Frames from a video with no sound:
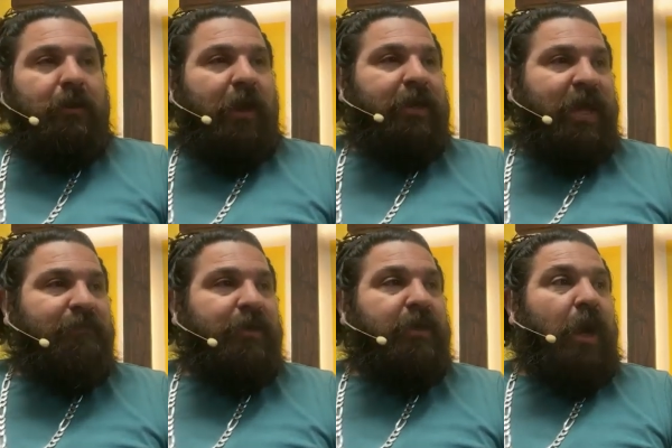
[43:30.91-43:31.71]
Like
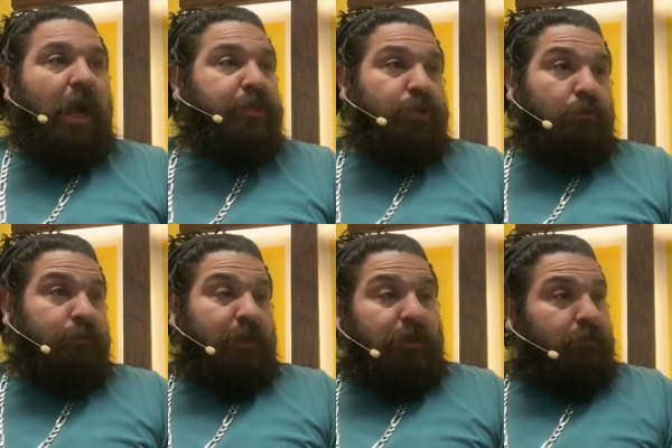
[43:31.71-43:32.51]
David, God
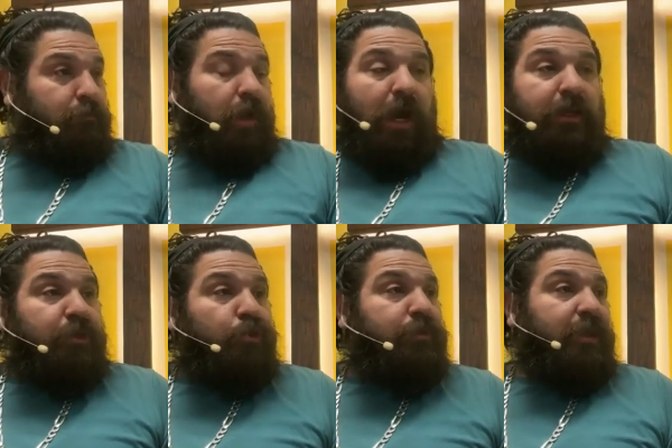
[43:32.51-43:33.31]
chose me. I
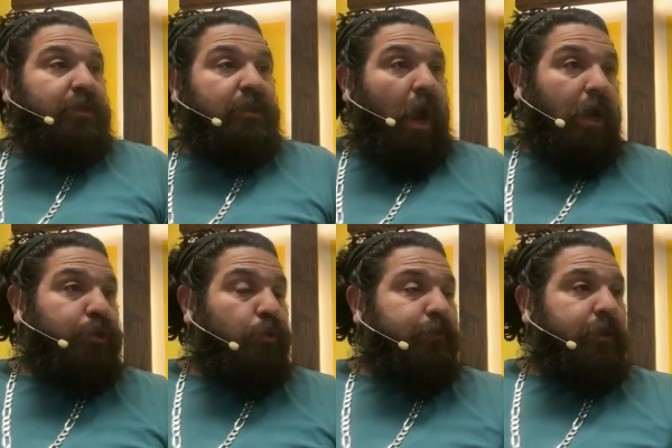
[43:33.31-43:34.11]
didn't choose this.
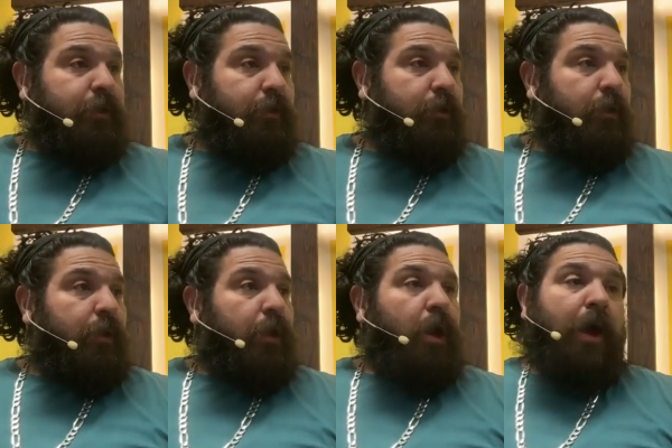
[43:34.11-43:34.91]
God chose me.
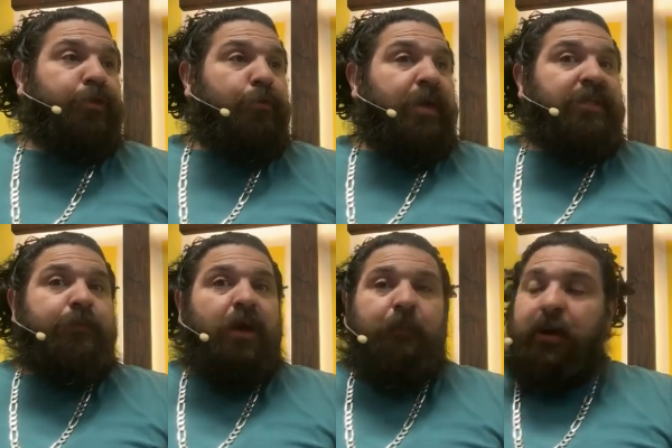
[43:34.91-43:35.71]
God has
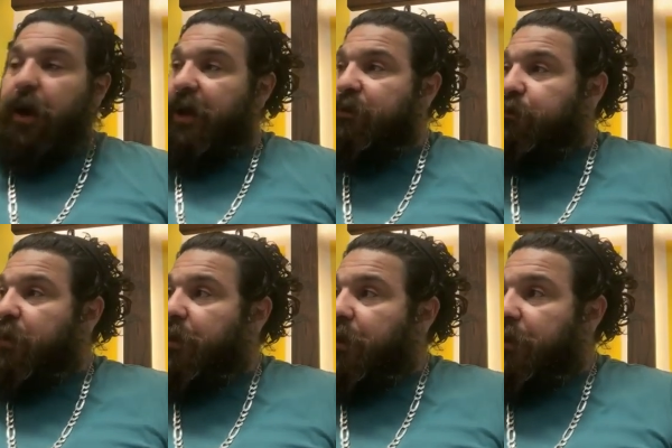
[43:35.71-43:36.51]
raised me up and God has
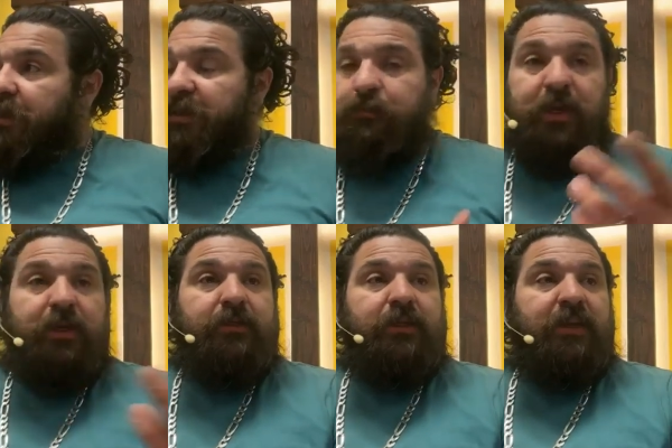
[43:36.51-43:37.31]
put me here and he
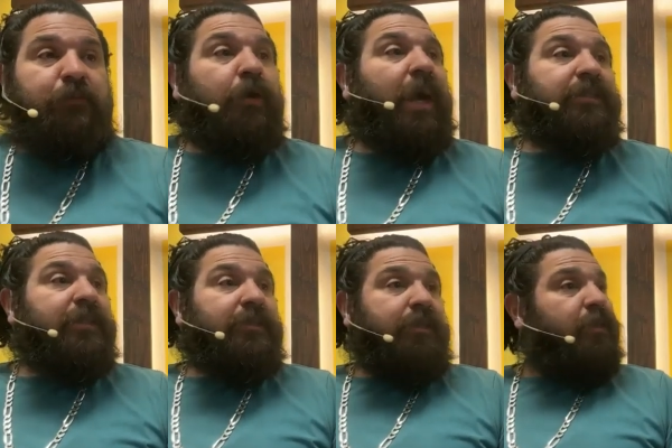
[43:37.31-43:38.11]
speaks. And if you guys
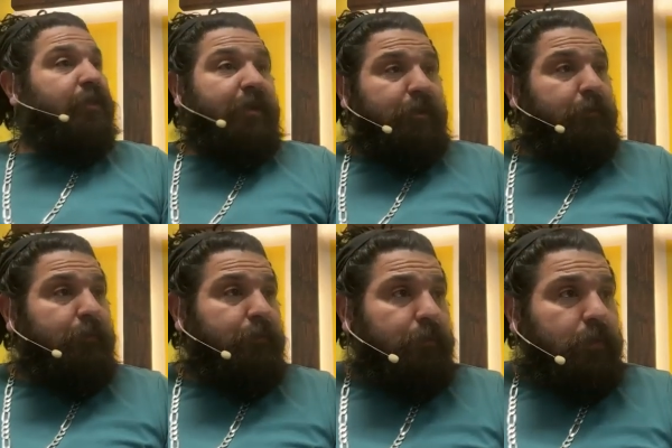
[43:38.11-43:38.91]
listen, you'll hear him.